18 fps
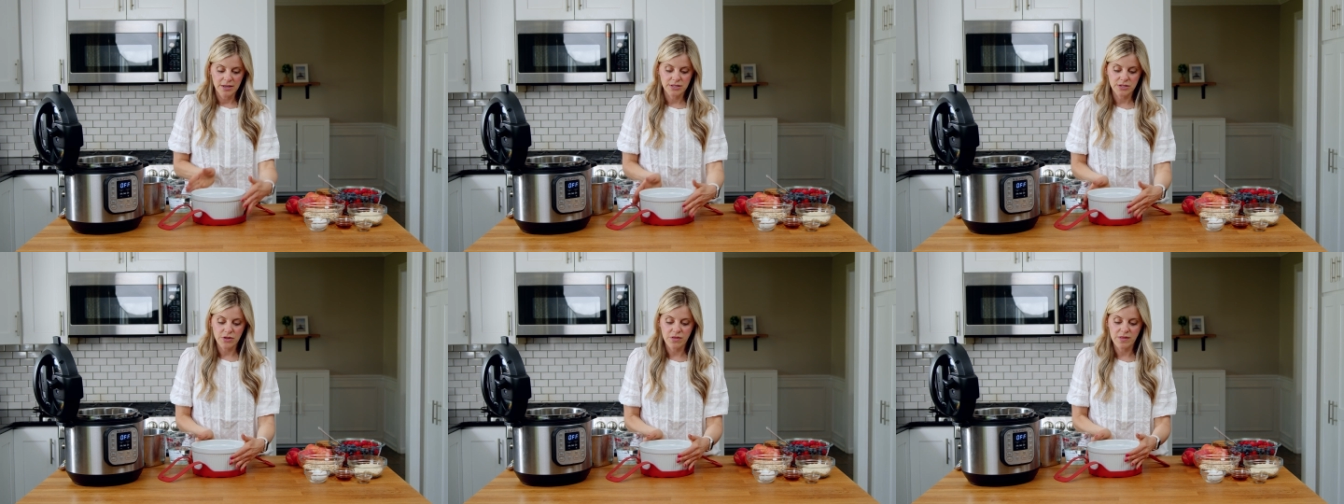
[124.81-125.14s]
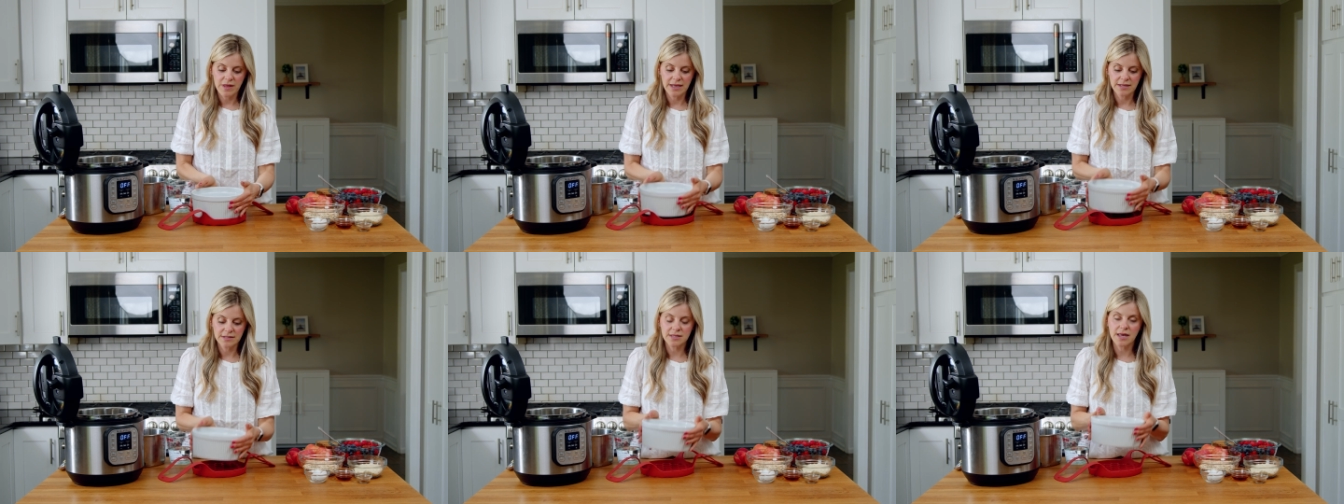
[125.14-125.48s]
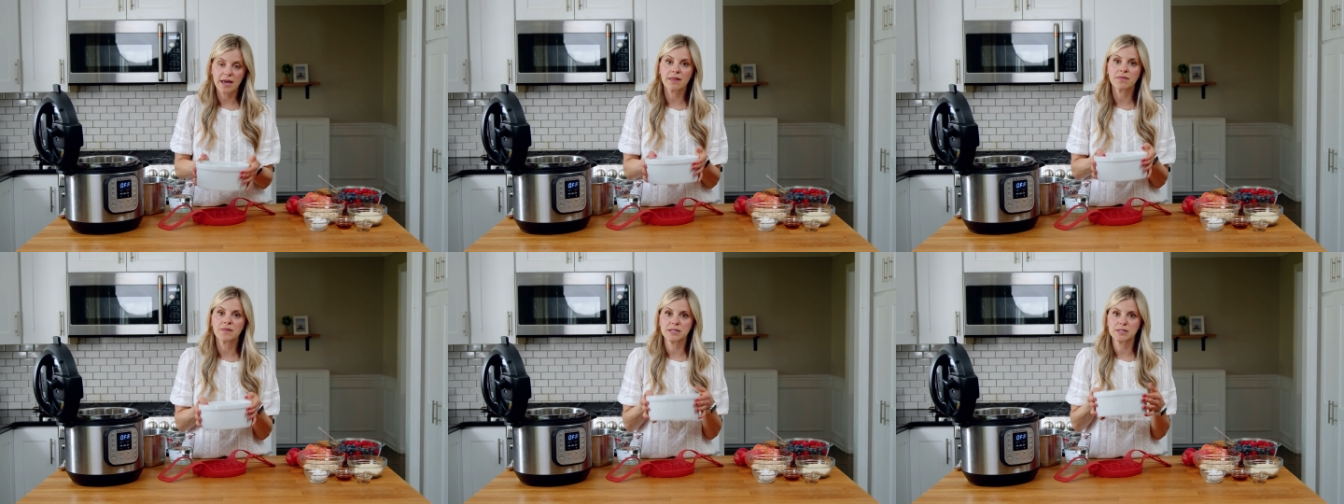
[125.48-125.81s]
So things
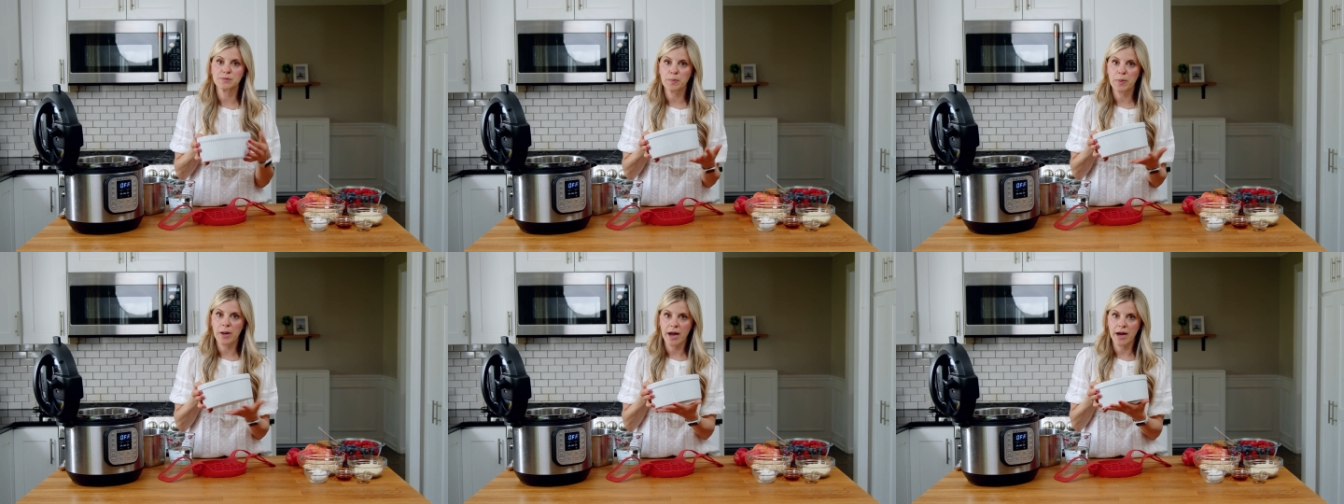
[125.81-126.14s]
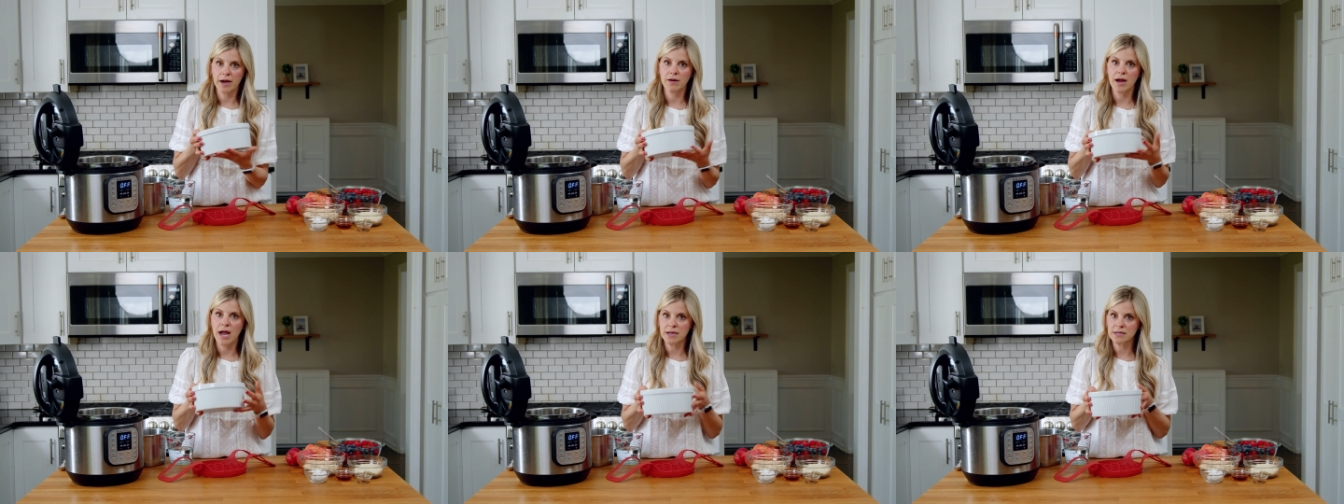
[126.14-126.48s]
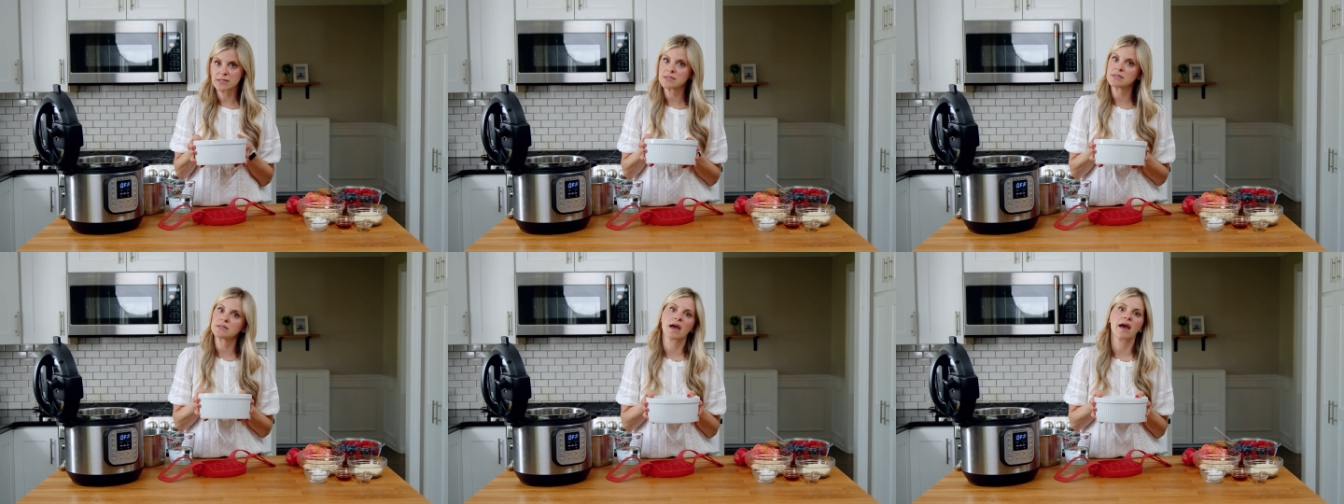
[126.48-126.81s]
like this
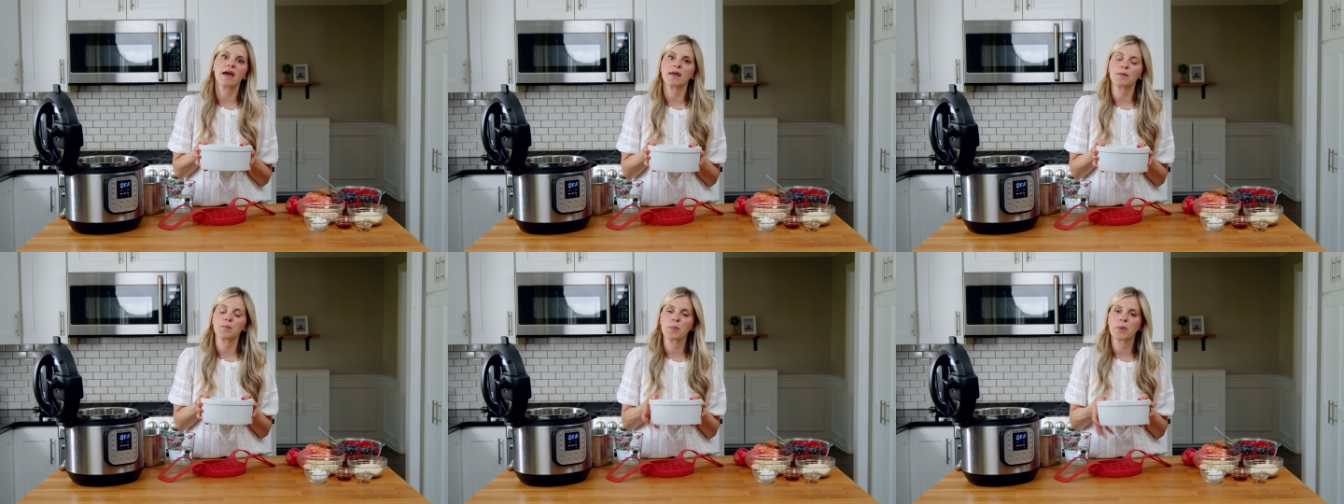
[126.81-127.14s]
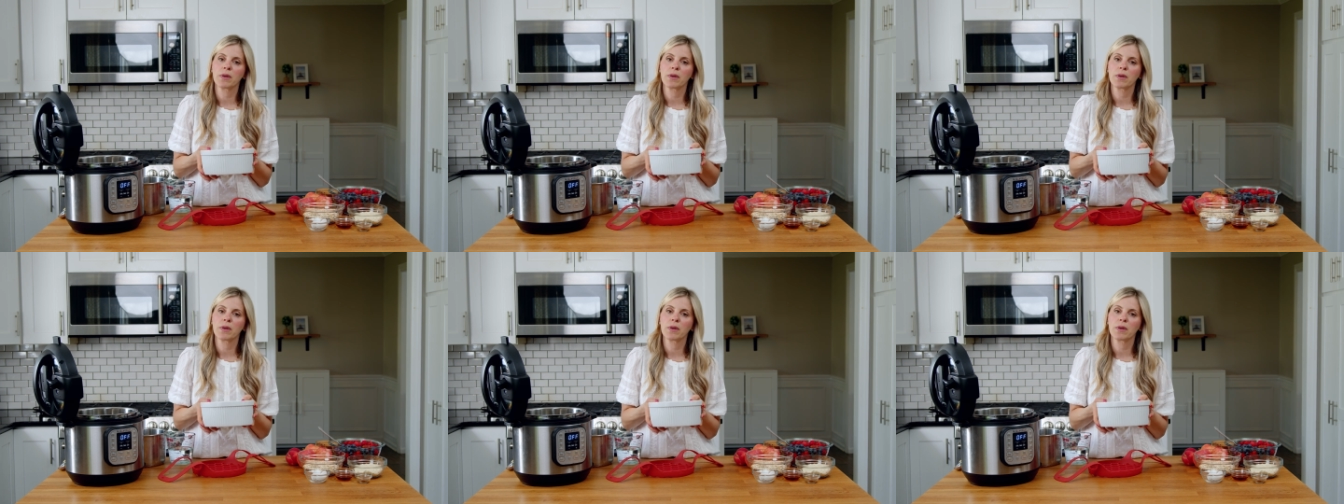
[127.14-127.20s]
Pyrex type